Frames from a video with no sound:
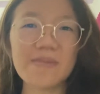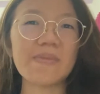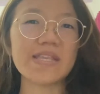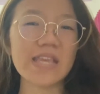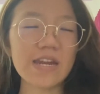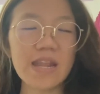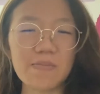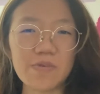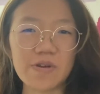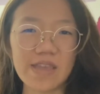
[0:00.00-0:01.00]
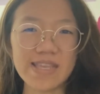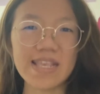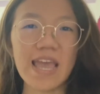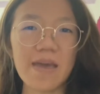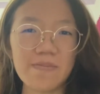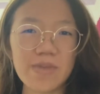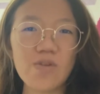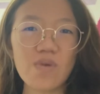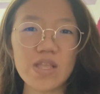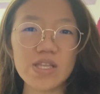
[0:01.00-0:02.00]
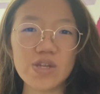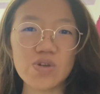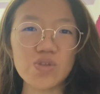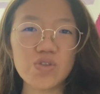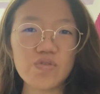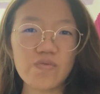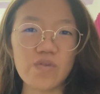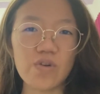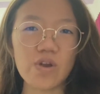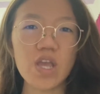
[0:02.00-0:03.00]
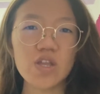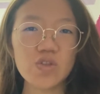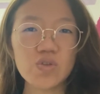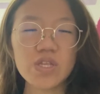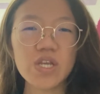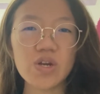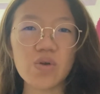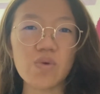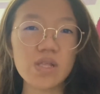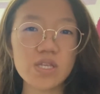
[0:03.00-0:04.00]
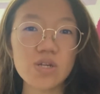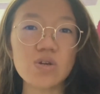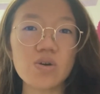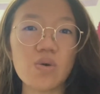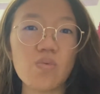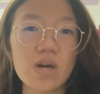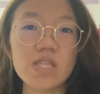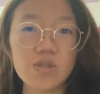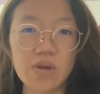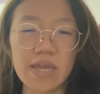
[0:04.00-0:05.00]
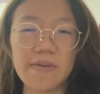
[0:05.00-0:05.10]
My student number is B1024201013.